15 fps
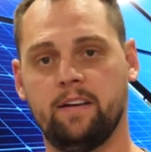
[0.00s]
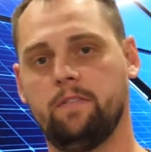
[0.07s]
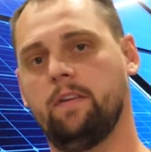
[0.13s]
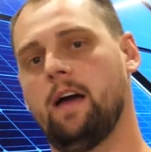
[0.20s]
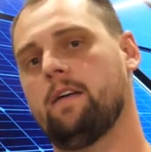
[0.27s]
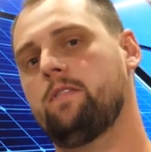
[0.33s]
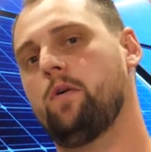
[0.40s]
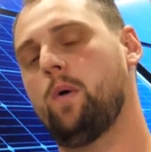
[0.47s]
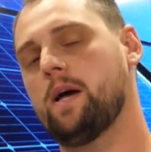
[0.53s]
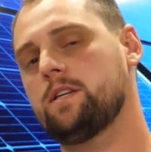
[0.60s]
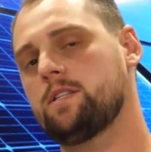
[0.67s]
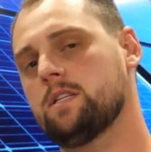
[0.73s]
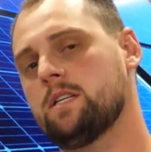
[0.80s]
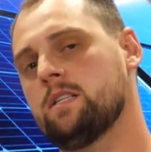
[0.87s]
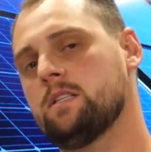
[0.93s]
If you have
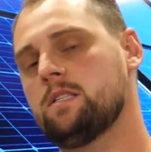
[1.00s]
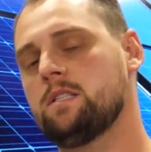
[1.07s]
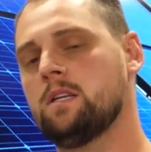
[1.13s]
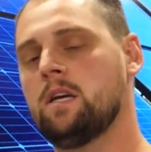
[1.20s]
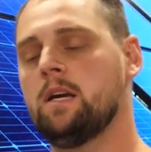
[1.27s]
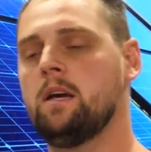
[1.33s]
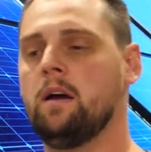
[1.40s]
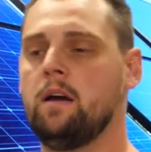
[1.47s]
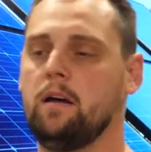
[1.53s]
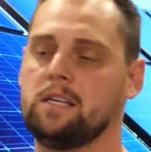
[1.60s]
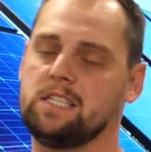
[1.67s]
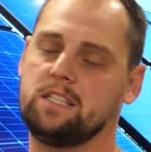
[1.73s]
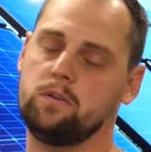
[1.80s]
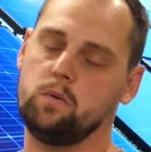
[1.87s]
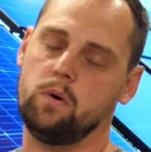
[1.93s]
questions
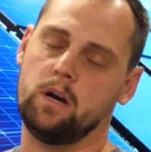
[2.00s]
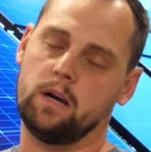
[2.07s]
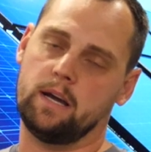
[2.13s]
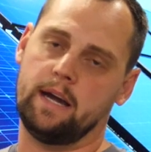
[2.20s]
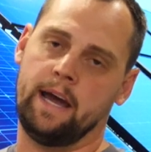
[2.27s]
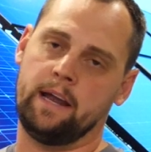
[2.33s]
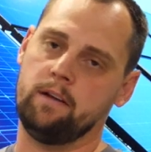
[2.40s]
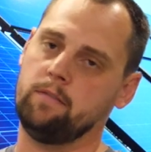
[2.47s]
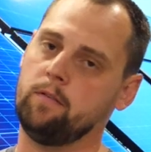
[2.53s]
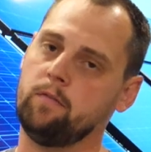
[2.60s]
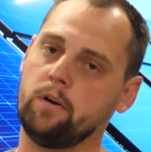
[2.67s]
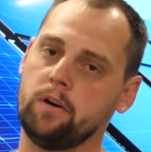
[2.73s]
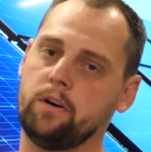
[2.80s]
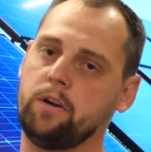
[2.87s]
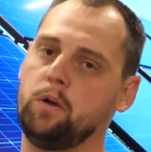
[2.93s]
as to what kind of
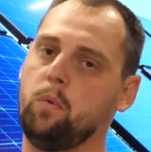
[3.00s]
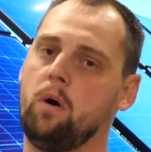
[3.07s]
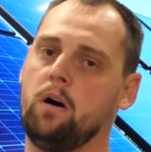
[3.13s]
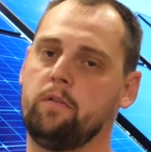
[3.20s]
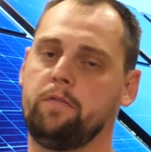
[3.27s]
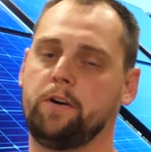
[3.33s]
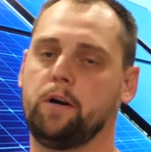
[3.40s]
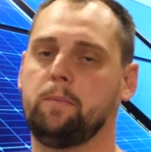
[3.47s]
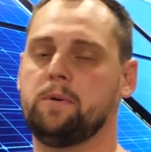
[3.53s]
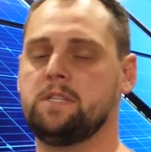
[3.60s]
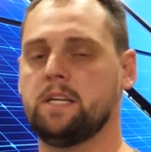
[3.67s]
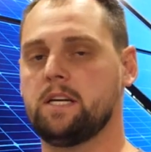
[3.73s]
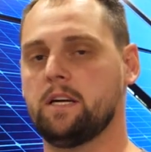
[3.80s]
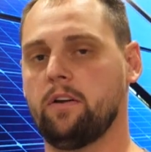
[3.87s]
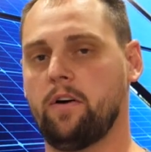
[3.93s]
inverter you want for your
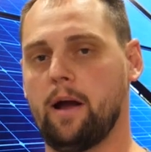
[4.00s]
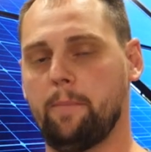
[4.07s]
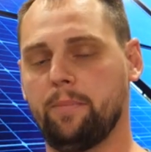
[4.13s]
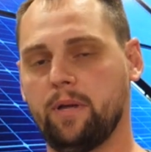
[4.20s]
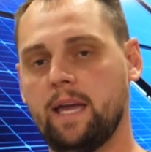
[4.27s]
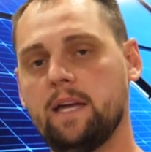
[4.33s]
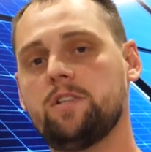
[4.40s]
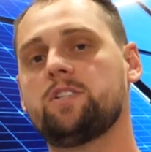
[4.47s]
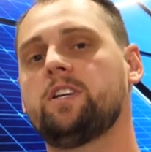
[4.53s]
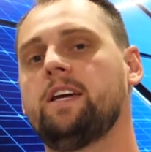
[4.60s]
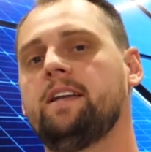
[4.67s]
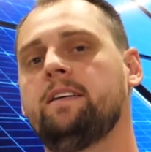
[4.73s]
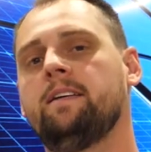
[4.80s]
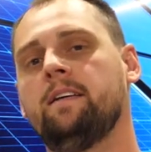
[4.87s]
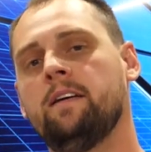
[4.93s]
particular
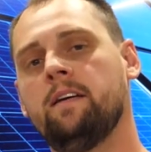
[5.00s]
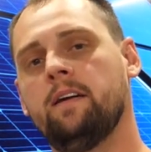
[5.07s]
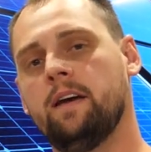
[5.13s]
application